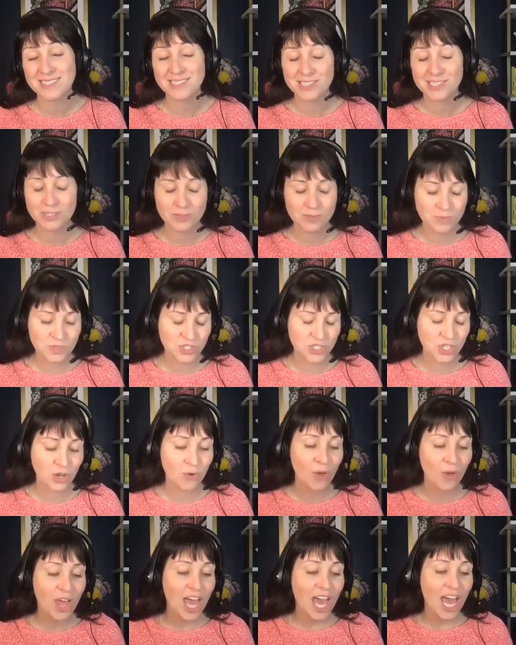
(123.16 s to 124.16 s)
too.
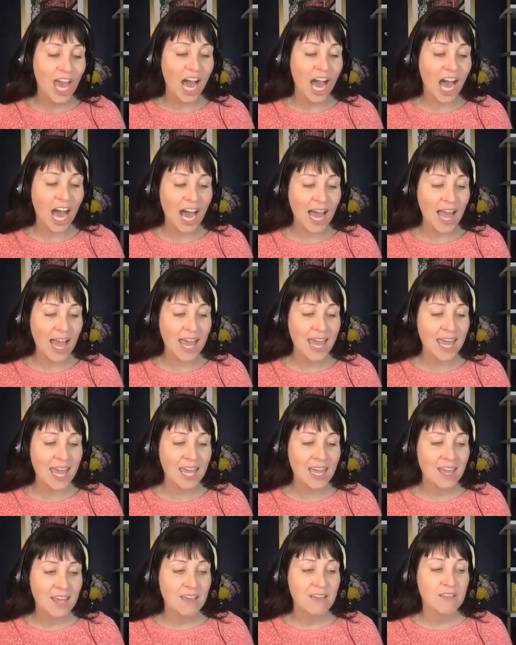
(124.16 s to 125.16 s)
So
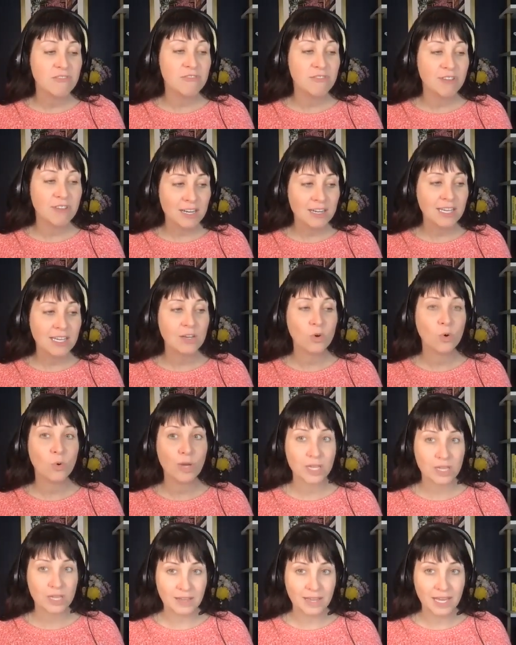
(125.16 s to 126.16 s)
I very
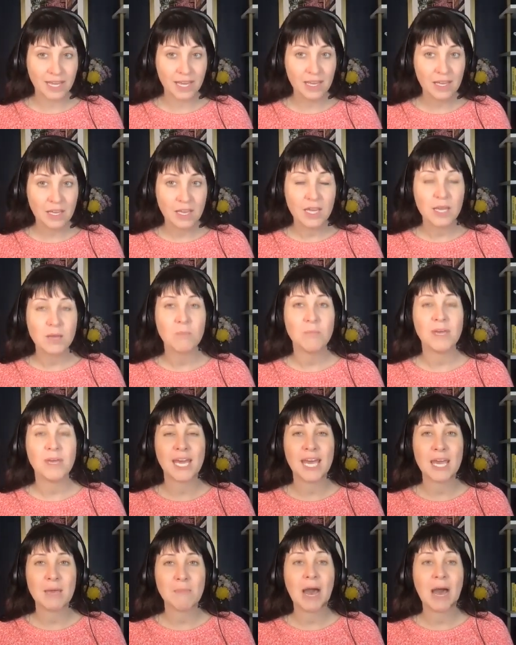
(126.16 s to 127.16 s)
quickly
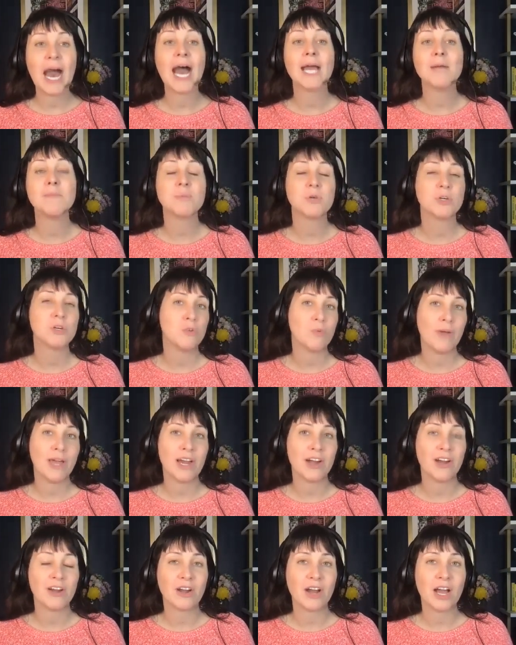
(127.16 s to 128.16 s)
became hyper
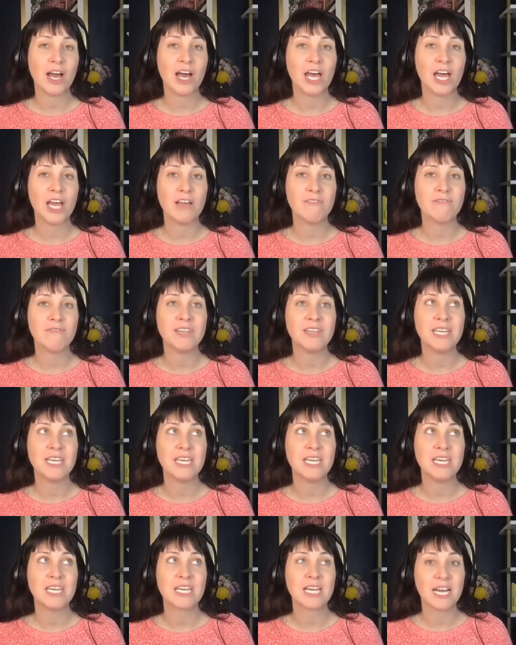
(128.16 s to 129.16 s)
aware of
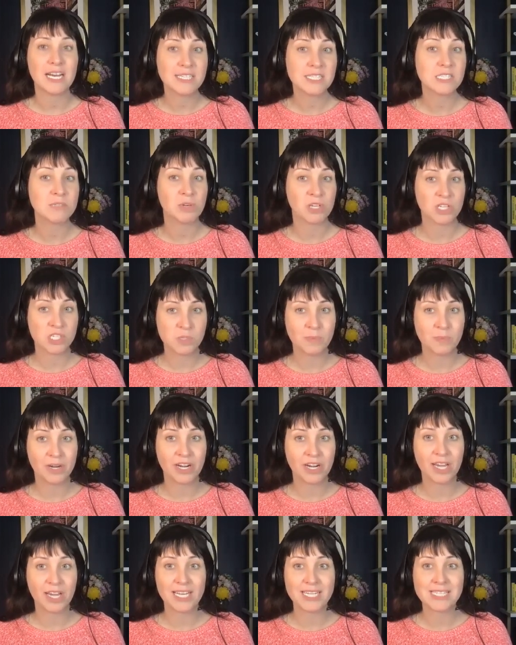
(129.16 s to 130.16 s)
the customer
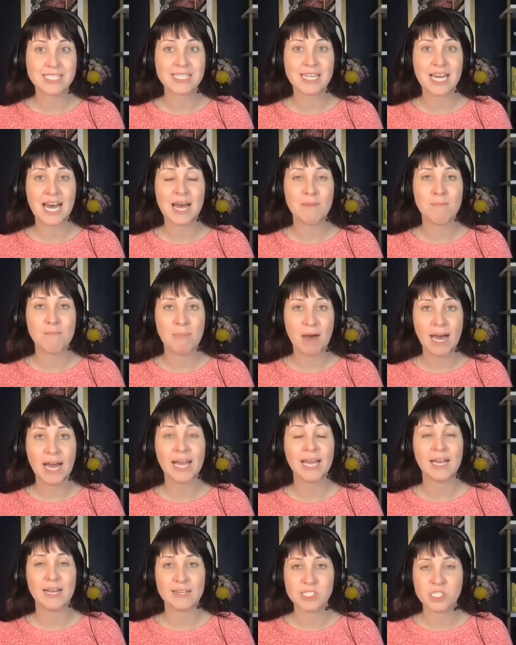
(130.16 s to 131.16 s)
experience that
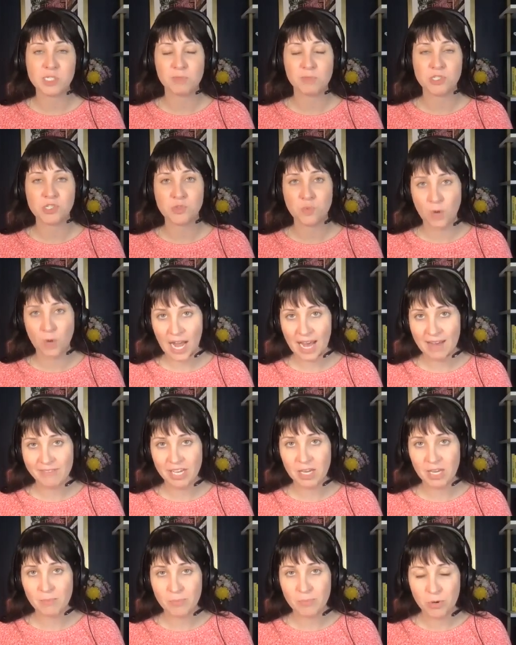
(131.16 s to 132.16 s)
my customers were
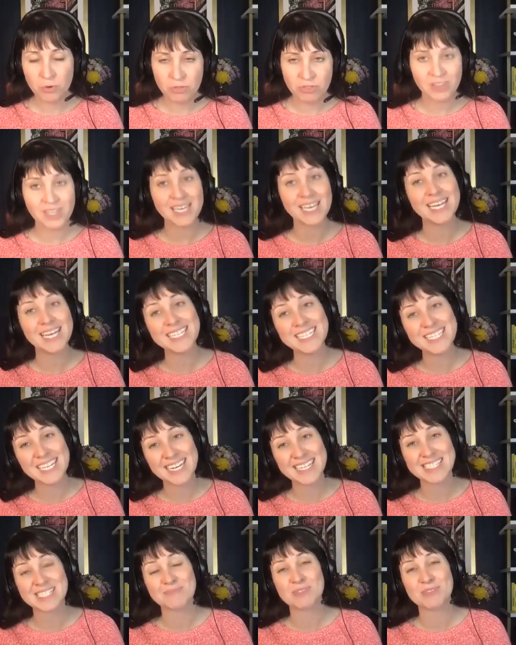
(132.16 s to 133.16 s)
having, both the end
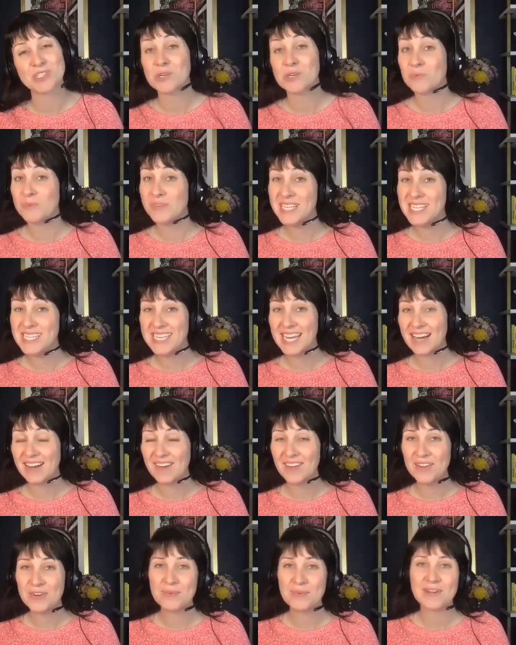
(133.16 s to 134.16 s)
customers at
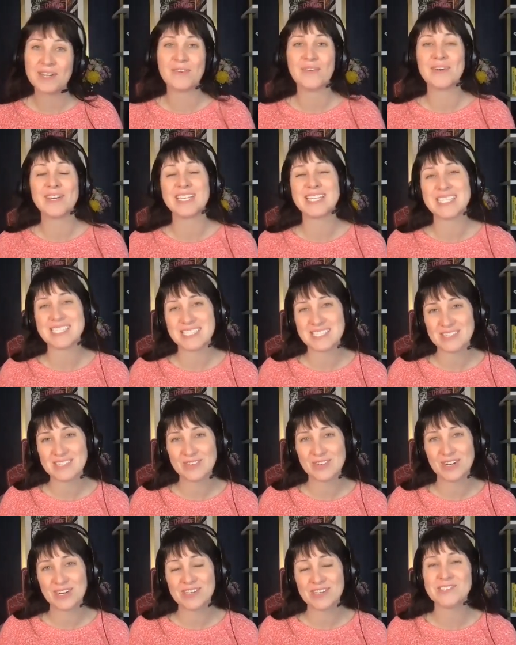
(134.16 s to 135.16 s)
retail who were going into
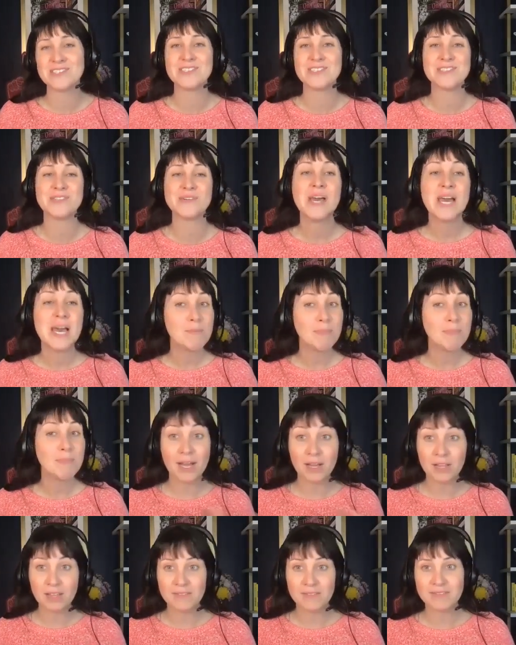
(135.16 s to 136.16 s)
stores to
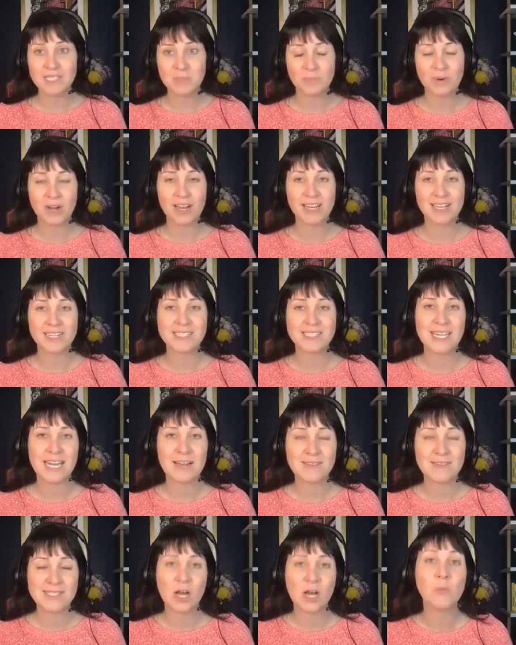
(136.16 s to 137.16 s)
buy all of these products that
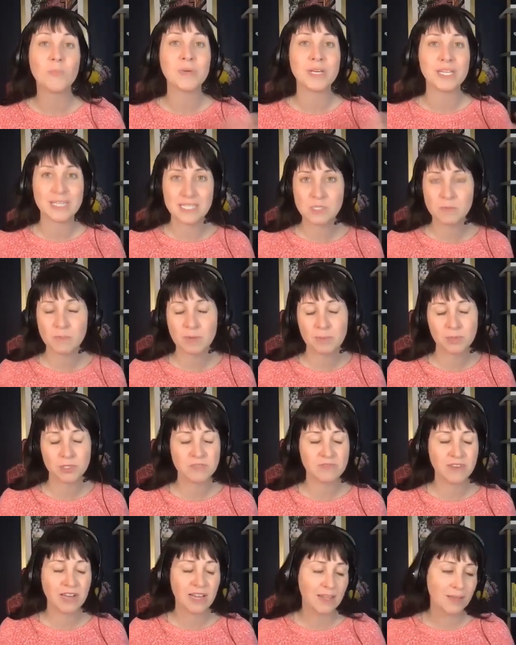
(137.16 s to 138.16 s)
I was helping these people
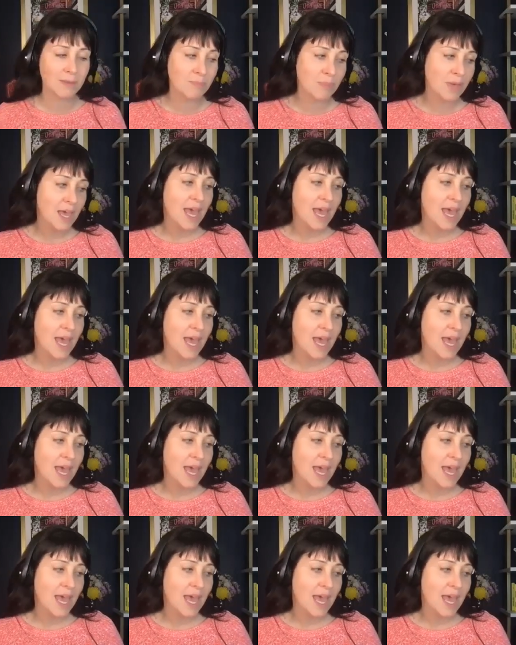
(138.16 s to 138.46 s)
develop,